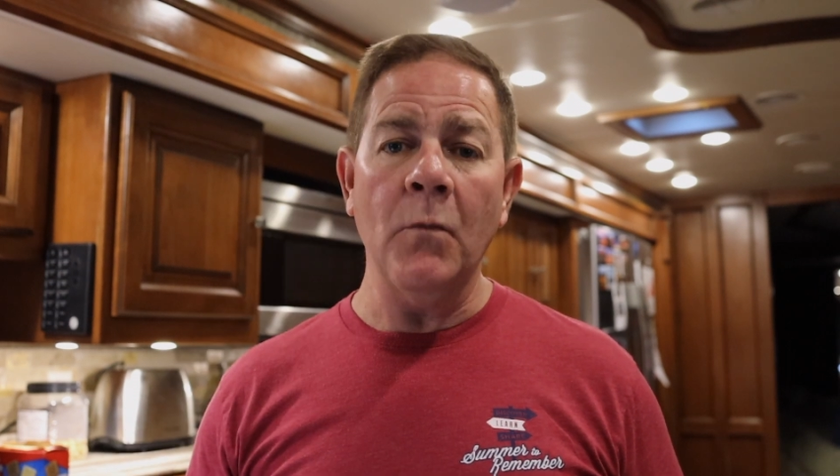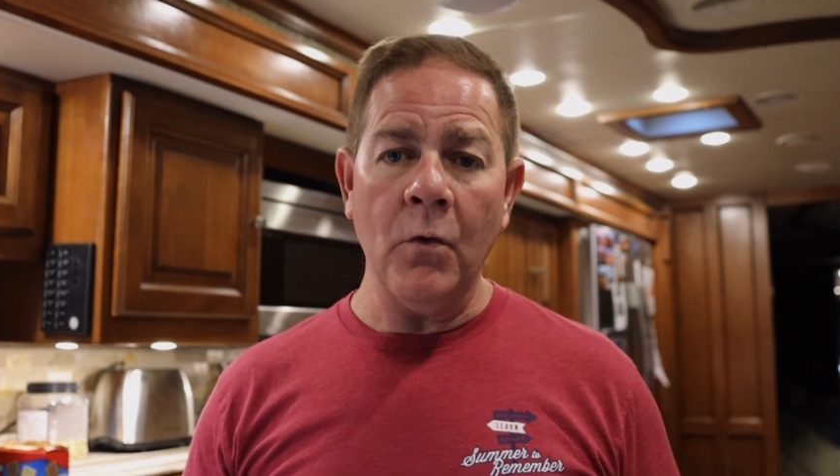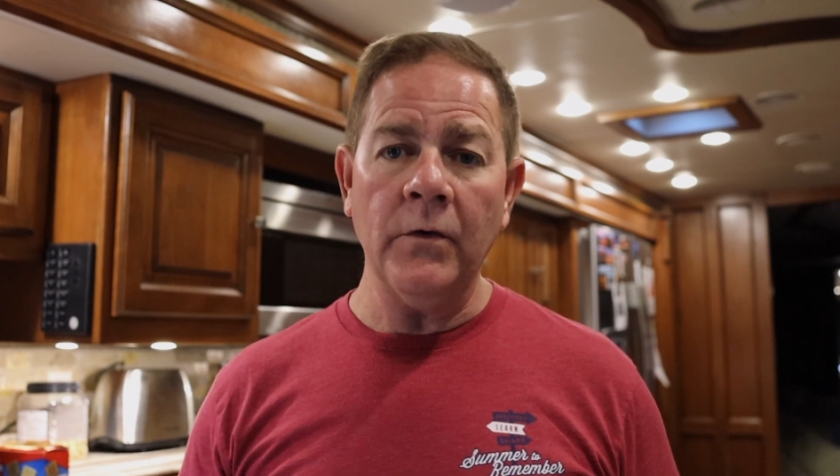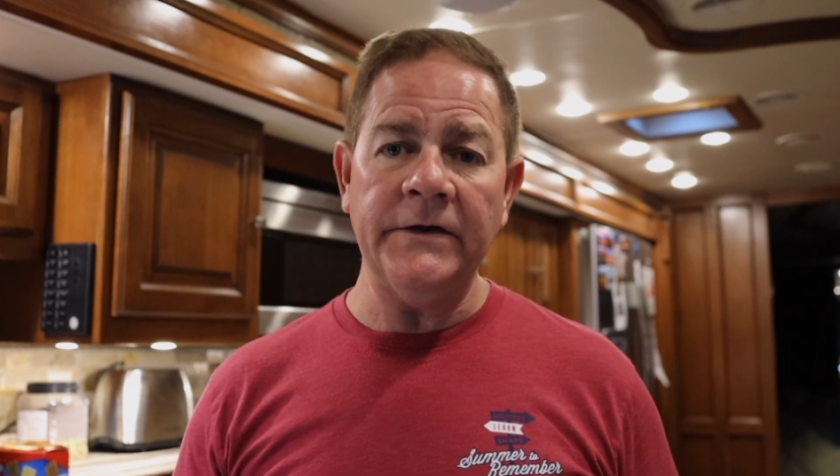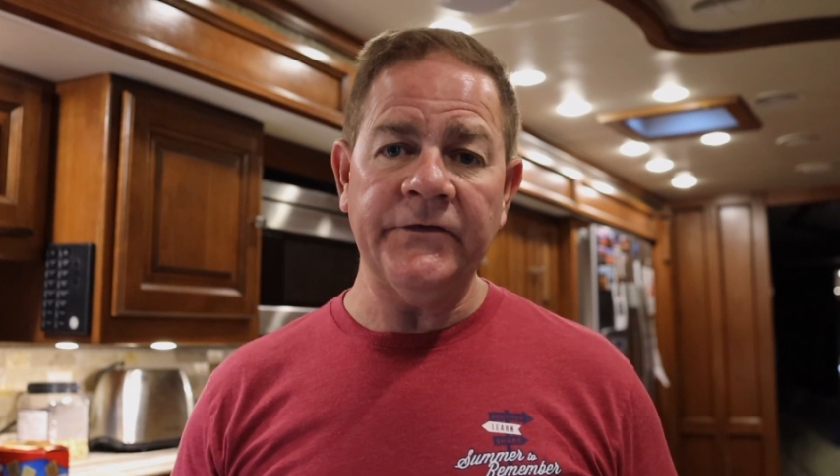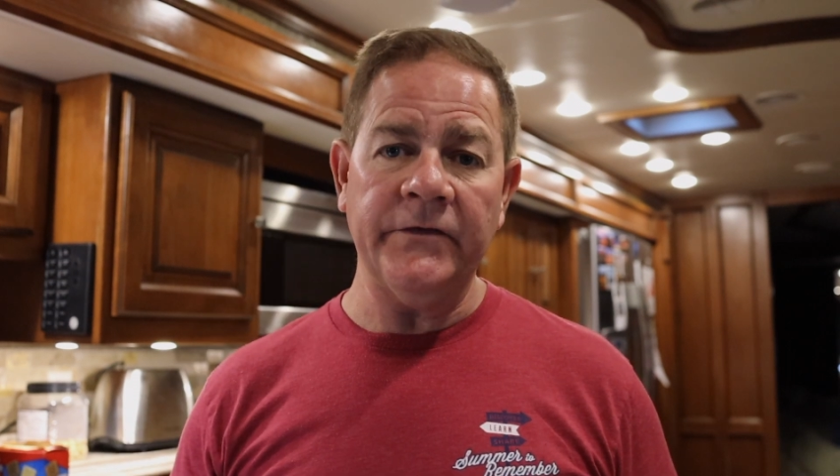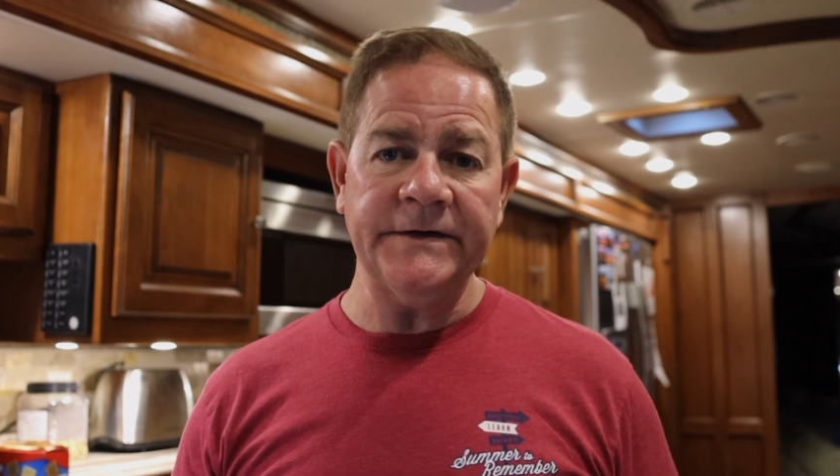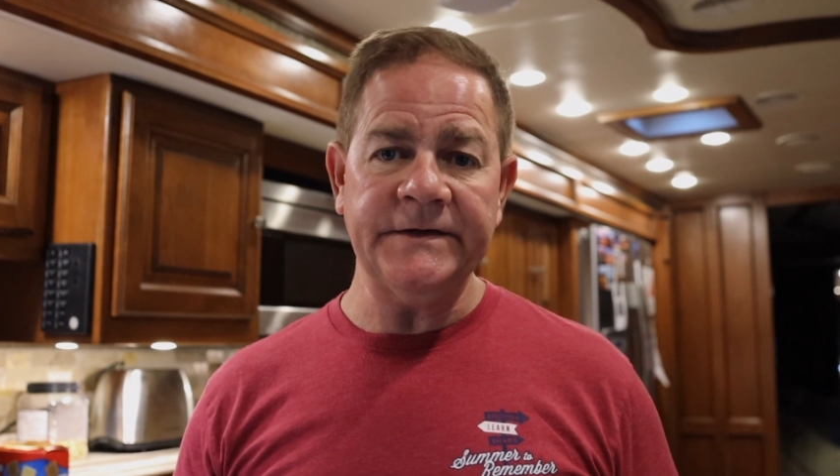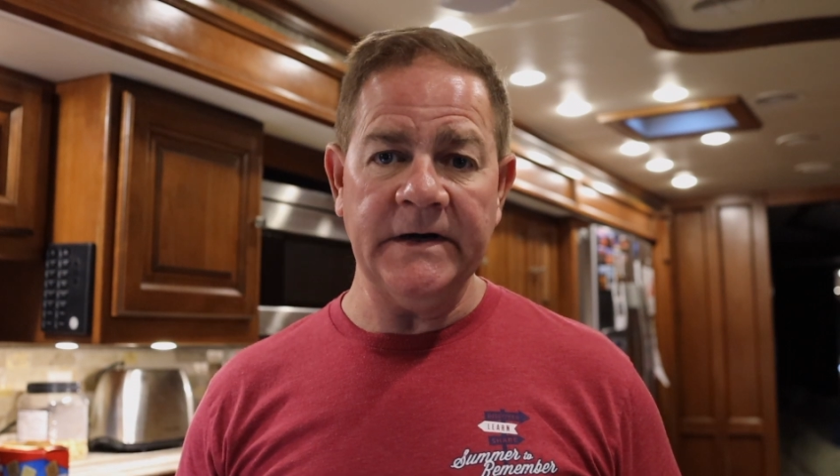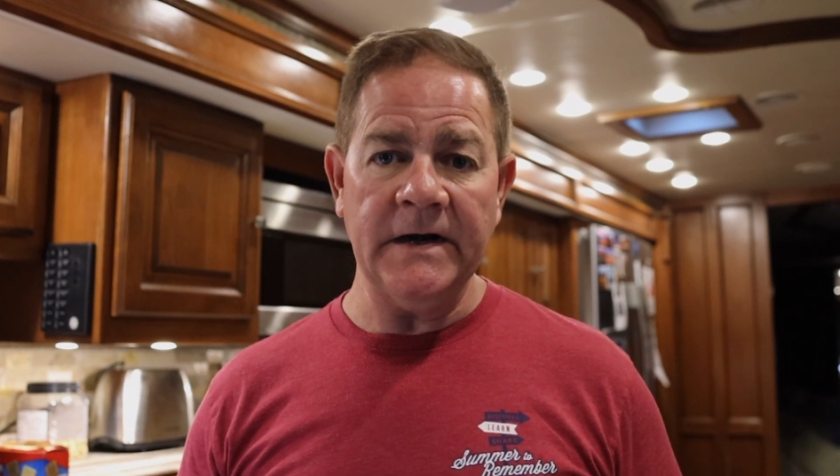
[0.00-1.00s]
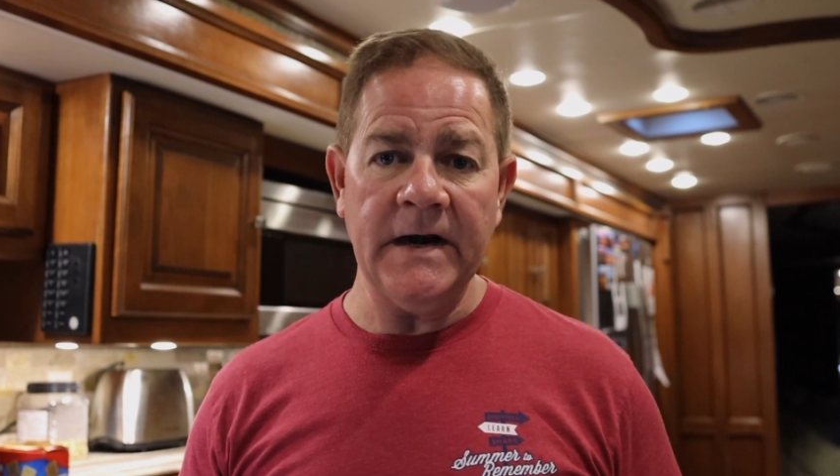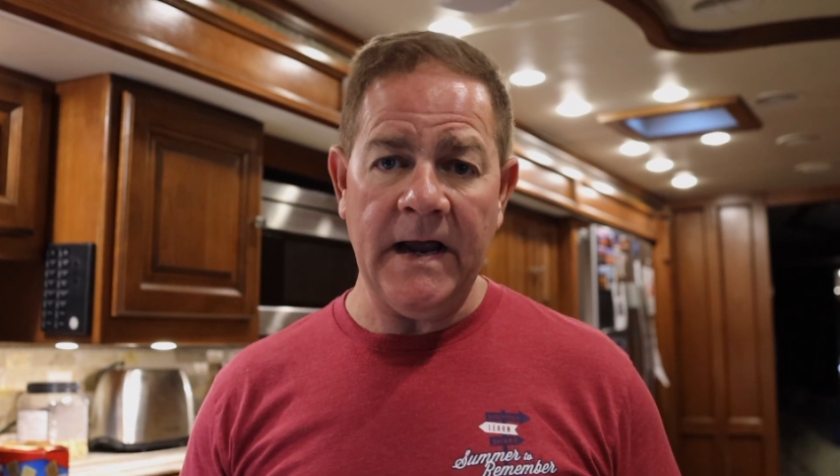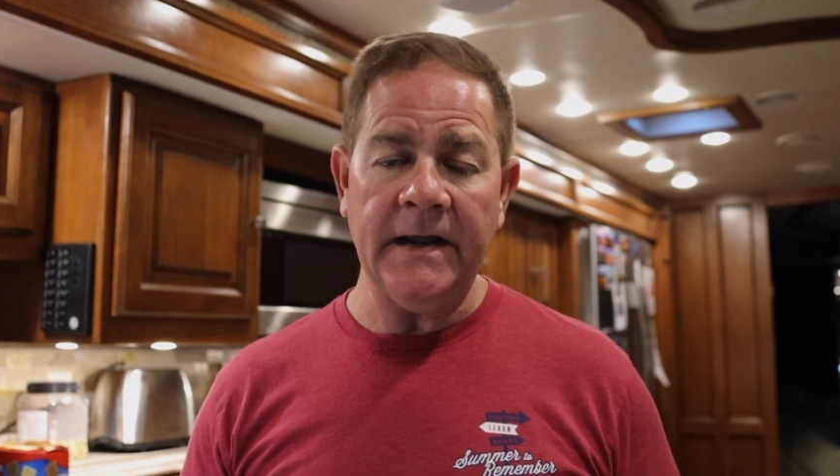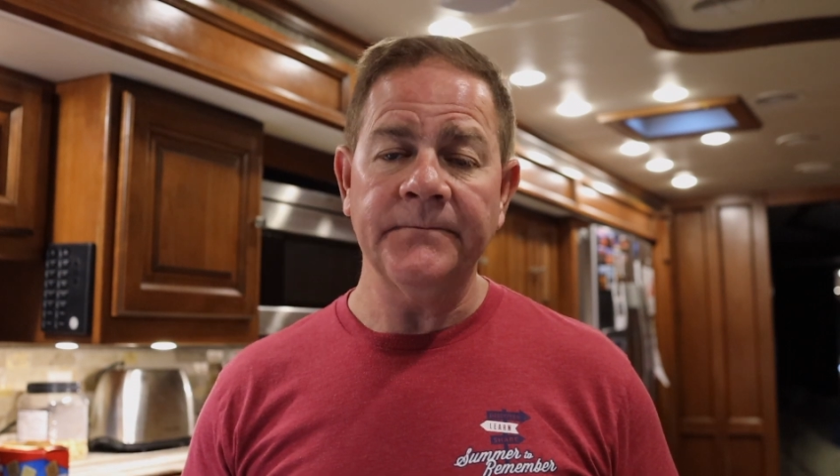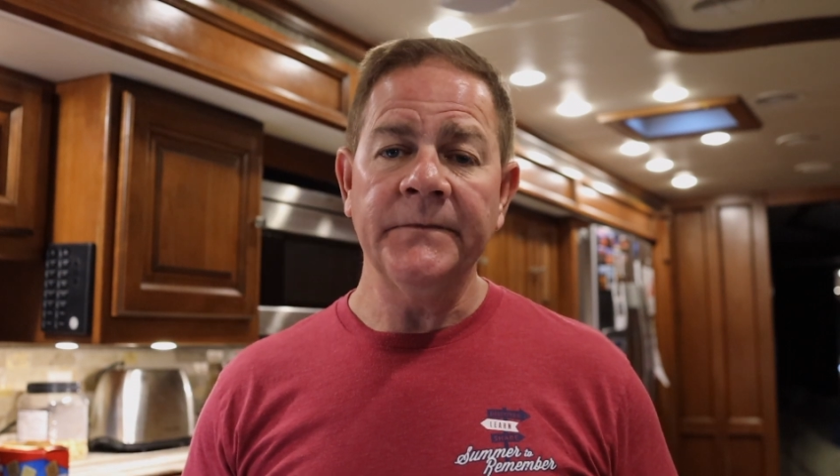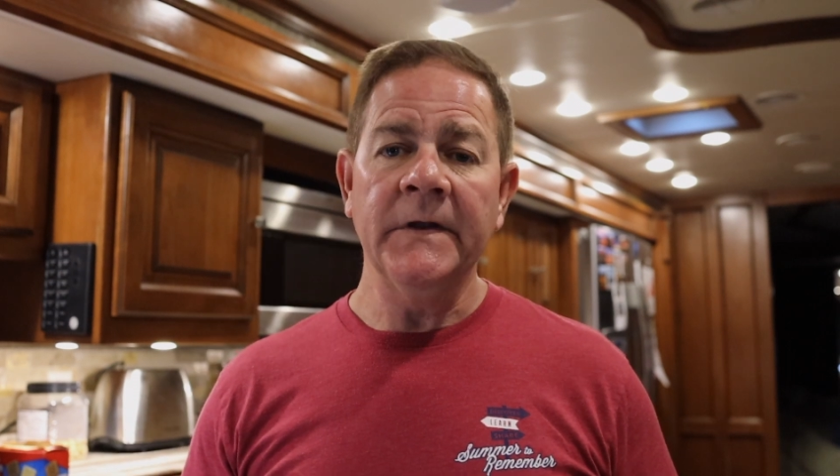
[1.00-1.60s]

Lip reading: more interesting than that.